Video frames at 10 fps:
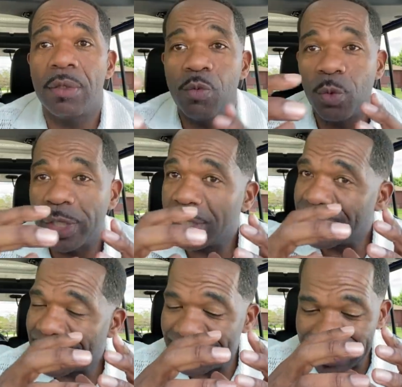We're
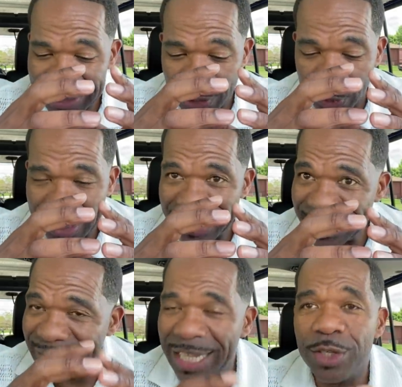going to
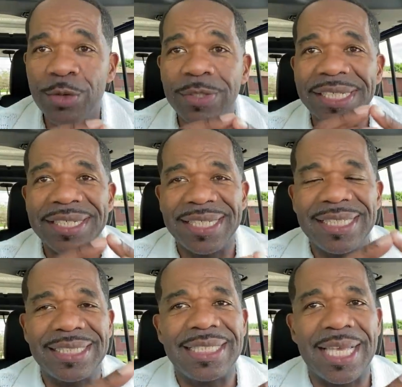continue to
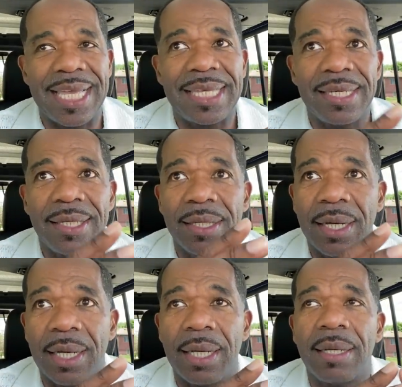DCA.
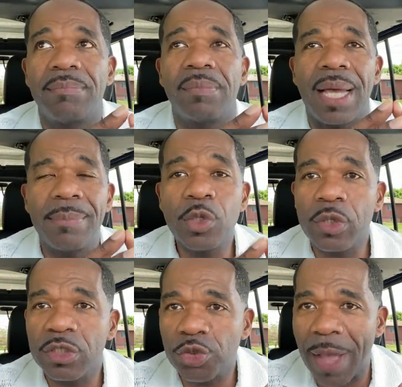I'm
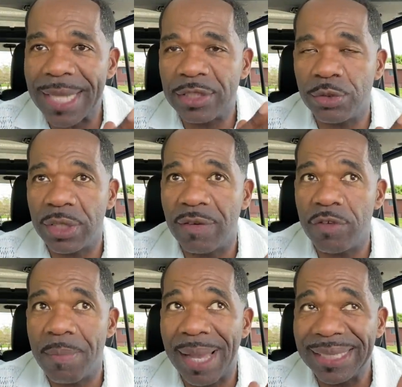going to try to give
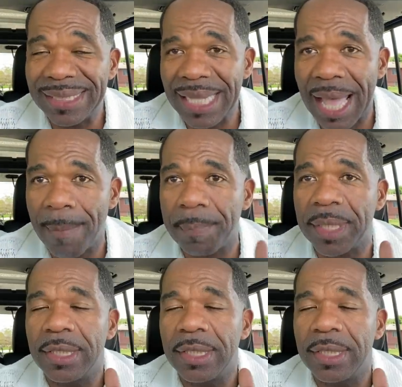you my top